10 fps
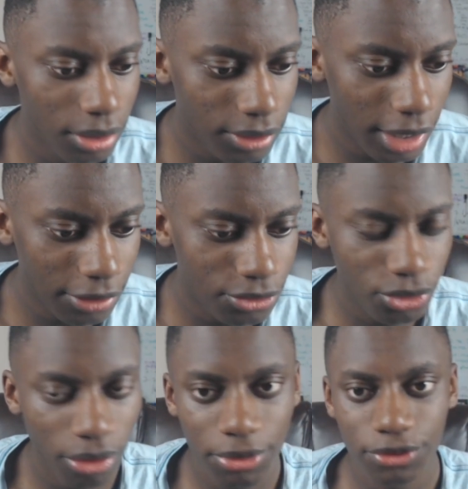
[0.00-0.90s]
Thank you
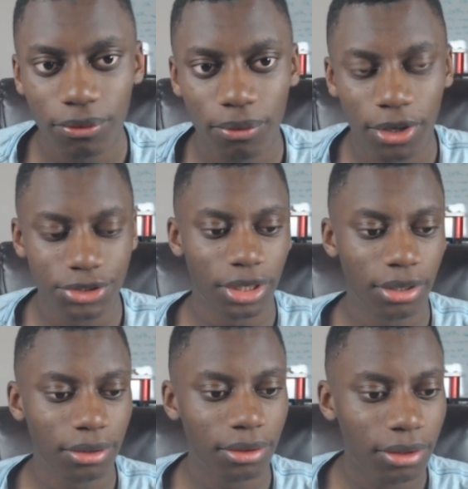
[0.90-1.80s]
so much for
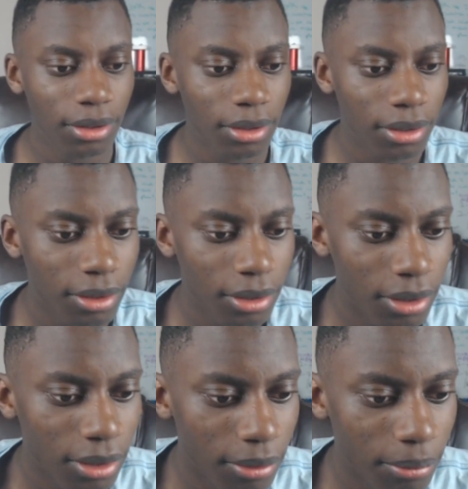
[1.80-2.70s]
watching.
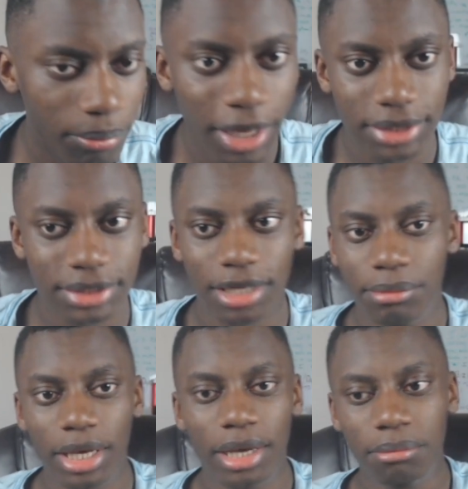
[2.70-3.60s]
Mia
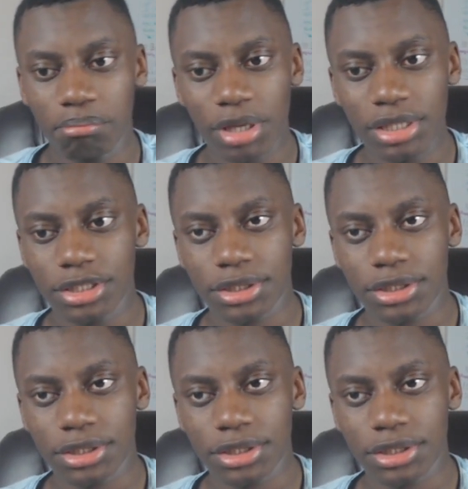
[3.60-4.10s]
san mia and peace.